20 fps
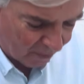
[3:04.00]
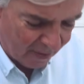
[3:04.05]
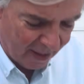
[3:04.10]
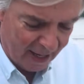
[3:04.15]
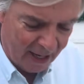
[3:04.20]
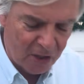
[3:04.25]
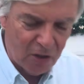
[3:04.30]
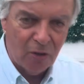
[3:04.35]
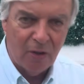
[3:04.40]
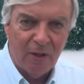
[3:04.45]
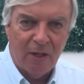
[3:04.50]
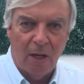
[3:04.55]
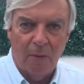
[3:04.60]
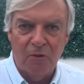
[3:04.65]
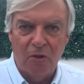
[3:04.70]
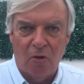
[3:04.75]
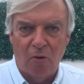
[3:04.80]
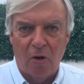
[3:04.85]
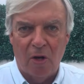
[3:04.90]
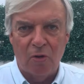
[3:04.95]
actually comes
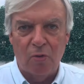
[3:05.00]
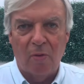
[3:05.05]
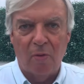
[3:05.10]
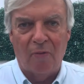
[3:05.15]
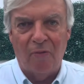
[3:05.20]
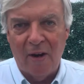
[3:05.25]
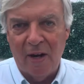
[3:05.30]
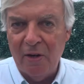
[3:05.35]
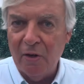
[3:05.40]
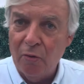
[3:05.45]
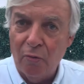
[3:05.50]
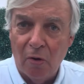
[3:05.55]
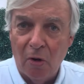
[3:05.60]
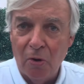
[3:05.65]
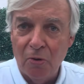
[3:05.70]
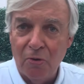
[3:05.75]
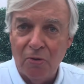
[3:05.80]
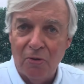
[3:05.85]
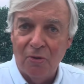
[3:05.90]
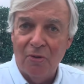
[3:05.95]
across with faded
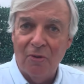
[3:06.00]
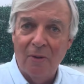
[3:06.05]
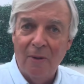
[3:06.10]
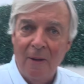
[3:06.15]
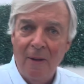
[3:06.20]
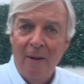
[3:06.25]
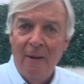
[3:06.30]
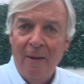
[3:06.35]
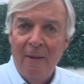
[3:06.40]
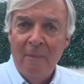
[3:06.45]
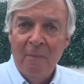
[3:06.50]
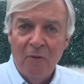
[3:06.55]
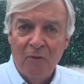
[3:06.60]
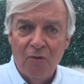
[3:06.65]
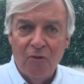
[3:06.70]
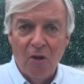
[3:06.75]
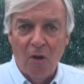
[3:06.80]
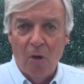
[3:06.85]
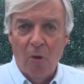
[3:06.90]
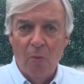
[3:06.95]
roses.
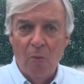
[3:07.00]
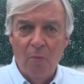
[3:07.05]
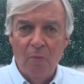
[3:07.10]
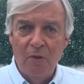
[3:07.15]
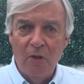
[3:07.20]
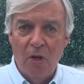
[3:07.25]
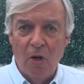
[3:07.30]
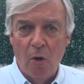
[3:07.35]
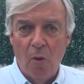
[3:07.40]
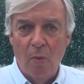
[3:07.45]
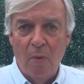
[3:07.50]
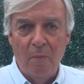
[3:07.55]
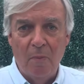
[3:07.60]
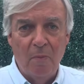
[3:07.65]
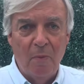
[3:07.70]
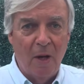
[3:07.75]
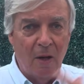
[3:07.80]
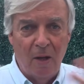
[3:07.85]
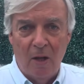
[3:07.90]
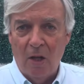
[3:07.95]
So, you know,
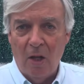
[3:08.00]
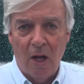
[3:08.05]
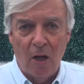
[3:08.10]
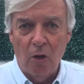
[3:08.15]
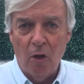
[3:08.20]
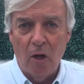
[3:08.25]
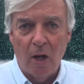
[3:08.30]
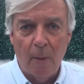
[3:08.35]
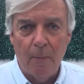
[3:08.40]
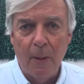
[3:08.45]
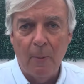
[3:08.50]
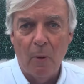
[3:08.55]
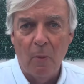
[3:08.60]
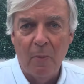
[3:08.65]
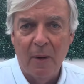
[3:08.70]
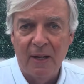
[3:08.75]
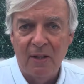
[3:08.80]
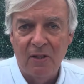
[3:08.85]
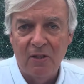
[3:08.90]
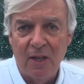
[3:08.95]
a lot of people
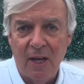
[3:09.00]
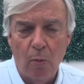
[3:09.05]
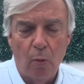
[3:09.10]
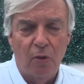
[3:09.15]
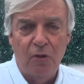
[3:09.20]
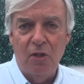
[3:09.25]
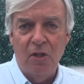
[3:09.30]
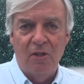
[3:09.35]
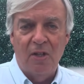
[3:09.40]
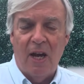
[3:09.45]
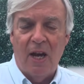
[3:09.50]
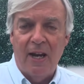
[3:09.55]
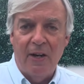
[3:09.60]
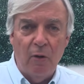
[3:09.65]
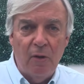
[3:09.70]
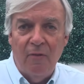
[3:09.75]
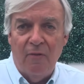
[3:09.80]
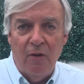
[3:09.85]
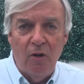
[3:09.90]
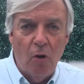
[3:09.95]
might say, well, geez, I
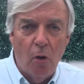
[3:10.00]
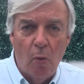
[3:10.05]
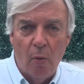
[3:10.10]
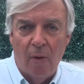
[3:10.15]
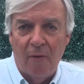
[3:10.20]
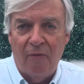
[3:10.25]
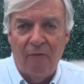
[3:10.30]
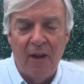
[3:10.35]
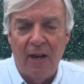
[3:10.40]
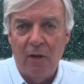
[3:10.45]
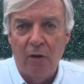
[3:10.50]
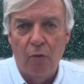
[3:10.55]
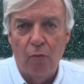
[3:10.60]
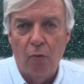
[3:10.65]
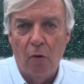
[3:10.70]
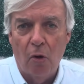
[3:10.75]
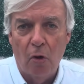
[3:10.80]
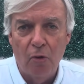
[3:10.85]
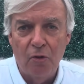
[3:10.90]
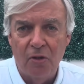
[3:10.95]
don't even know what faded
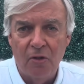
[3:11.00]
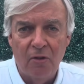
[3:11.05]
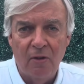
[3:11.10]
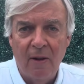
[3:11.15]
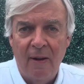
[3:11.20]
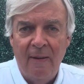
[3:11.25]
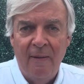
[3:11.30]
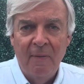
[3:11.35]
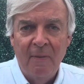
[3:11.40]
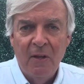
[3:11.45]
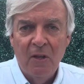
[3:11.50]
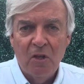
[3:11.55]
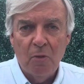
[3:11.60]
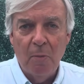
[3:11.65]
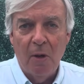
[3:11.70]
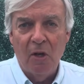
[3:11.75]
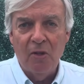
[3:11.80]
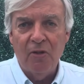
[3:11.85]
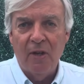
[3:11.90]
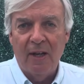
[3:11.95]
roses
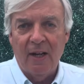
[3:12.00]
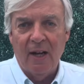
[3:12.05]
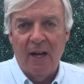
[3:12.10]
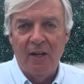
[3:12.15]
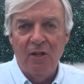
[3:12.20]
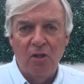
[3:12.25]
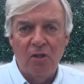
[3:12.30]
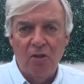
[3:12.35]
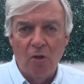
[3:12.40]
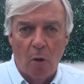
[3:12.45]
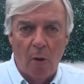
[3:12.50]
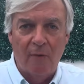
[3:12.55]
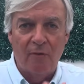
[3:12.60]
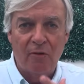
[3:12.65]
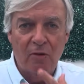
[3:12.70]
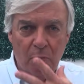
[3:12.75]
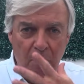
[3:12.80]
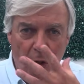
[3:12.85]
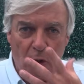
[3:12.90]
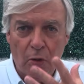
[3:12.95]
smells like. I just know I've
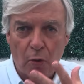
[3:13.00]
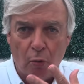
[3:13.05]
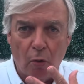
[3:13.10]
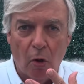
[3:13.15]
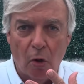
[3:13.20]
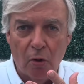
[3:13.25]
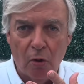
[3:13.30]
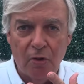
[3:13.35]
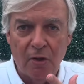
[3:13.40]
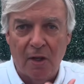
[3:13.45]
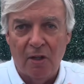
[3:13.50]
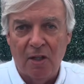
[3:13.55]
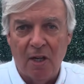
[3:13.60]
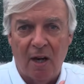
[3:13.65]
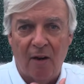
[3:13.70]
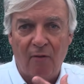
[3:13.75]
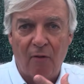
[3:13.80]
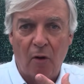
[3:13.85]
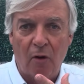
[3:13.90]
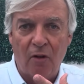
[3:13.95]
smelled a rose and it's
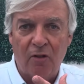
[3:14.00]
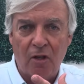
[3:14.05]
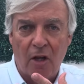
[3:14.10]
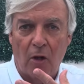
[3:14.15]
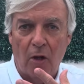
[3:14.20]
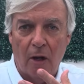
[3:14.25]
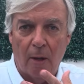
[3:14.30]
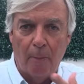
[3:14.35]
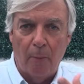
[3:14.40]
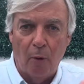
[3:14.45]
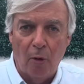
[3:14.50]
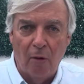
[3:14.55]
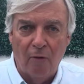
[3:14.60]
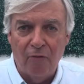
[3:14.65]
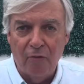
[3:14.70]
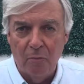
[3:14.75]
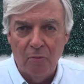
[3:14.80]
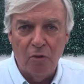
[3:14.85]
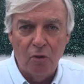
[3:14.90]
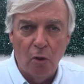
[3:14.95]
got a lot of
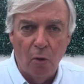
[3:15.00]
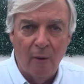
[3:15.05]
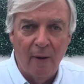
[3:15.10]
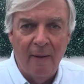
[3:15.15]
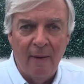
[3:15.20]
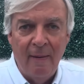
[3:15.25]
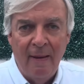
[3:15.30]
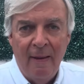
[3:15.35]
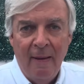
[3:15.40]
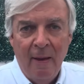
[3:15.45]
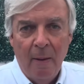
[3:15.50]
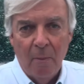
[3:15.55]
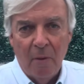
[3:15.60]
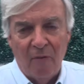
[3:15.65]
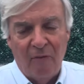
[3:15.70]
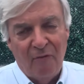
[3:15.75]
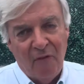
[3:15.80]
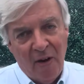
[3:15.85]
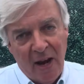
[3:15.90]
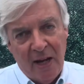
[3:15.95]
perfume to it. But
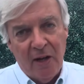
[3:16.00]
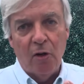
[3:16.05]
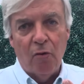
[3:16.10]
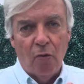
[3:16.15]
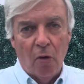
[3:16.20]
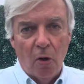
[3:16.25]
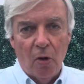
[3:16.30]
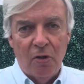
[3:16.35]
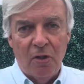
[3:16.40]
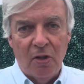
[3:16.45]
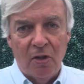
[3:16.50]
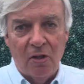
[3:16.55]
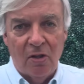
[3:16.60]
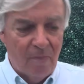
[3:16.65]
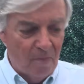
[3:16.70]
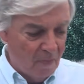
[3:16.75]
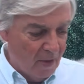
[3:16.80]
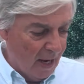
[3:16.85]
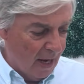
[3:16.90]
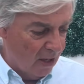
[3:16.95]
faded roses,
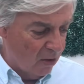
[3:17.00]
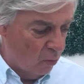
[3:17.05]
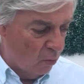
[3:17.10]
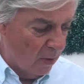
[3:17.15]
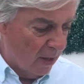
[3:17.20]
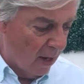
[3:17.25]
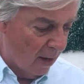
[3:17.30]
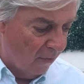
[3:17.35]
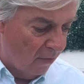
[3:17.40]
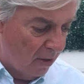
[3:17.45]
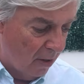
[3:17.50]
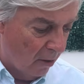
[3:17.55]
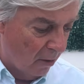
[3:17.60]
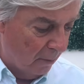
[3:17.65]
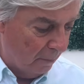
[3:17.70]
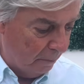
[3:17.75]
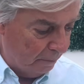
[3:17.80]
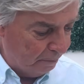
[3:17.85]
as we have here,